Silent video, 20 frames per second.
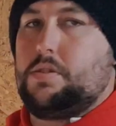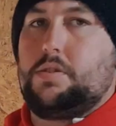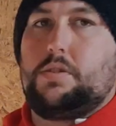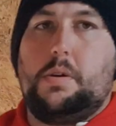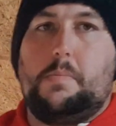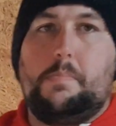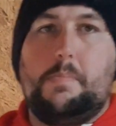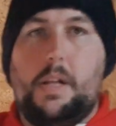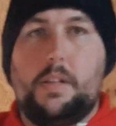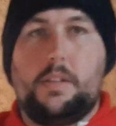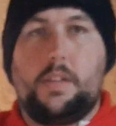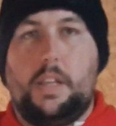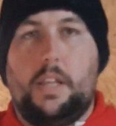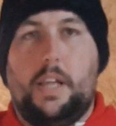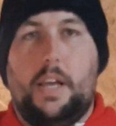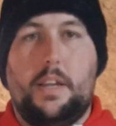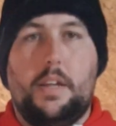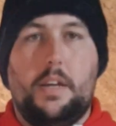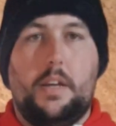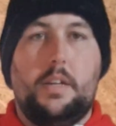to melt the
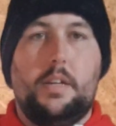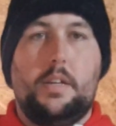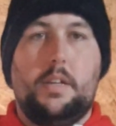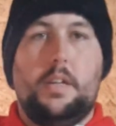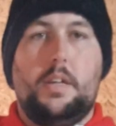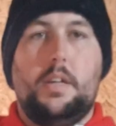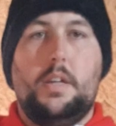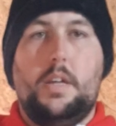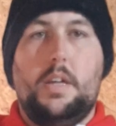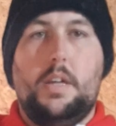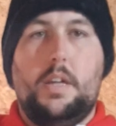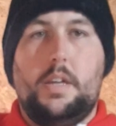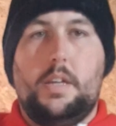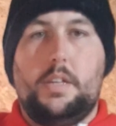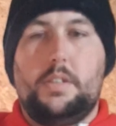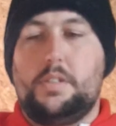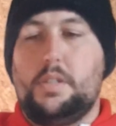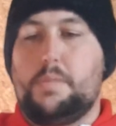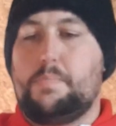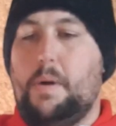lead
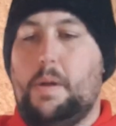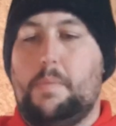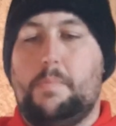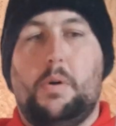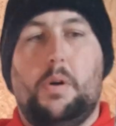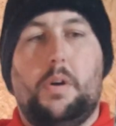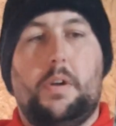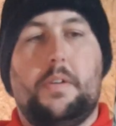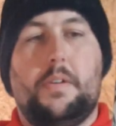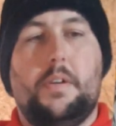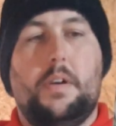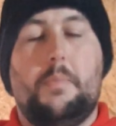is this bad boy.